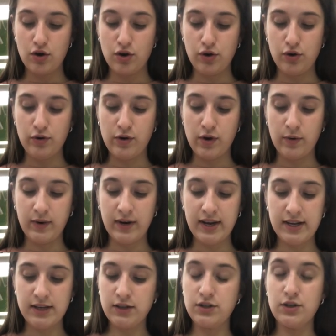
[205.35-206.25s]
who go
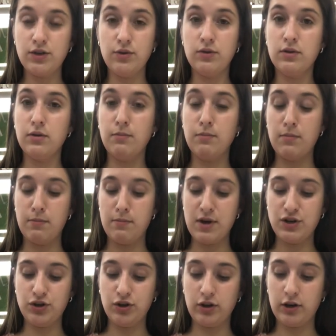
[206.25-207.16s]
into the
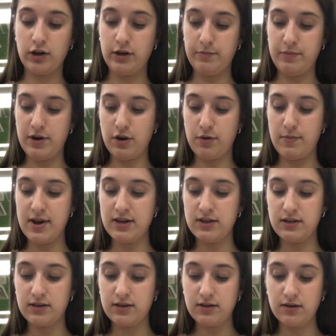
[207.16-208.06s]
medullary
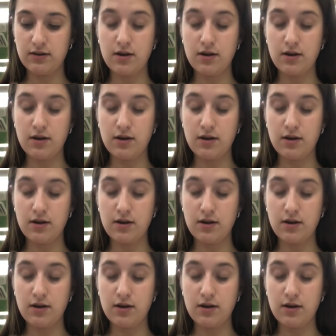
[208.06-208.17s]
pyramids.